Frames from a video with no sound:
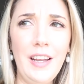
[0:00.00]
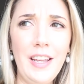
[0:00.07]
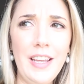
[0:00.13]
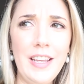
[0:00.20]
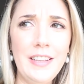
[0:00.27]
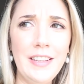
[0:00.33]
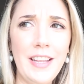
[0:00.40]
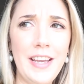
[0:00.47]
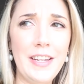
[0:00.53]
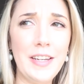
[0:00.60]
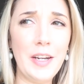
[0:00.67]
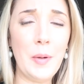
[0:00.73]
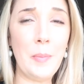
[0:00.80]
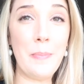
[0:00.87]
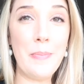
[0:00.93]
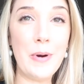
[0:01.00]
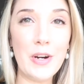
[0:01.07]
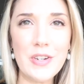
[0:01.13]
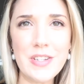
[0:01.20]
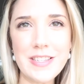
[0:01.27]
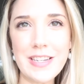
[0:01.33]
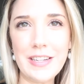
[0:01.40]
in like a
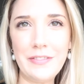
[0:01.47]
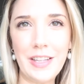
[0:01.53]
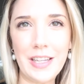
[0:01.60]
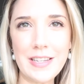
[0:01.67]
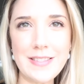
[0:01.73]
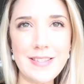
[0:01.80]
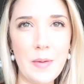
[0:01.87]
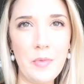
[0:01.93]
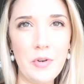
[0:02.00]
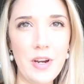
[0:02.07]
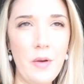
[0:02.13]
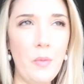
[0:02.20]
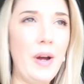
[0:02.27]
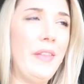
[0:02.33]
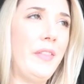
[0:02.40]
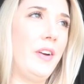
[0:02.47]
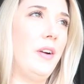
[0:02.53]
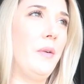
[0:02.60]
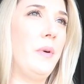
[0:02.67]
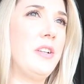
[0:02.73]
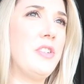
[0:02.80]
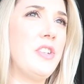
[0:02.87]
burst of like summery
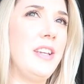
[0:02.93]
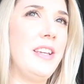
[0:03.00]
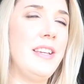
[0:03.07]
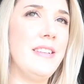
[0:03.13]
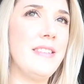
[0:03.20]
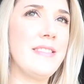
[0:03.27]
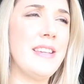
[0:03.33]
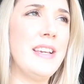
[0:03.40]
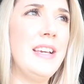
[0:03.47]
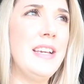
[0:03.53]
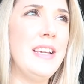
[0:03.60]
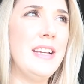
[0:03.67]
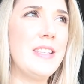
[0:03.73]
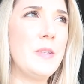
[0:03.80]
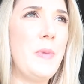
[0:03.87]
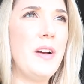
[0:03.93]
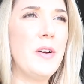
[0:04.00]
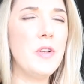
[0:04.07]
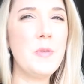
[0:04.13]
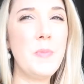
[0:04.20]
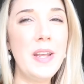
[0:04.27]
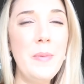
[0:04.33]
weather, which is, it's
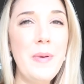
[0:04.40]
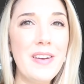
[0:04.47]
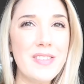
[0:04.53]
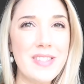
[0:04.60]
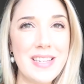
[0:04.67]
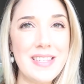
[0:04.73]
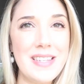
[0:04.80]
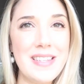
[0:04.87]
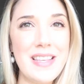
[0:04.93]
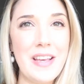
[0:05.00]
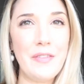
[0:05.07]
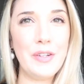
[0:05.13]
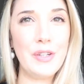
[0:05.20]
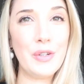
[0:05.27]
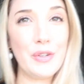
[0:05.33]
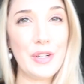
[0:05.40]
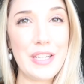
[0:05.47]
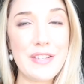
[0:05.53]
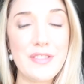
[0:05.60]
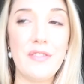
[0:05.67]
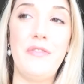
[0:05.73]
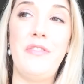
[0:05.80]
about, it's been about sixty-seven
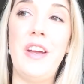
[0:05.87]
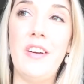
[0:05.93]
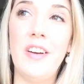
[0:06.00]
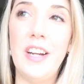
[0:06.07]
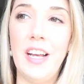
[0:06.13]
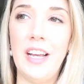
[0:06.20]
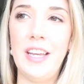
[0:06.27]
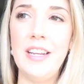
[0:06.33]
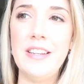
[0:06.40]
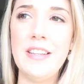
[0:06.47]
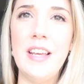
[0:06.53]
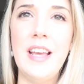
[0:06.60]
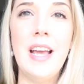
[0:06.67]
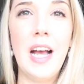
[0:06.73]
degrees Fahrenheit.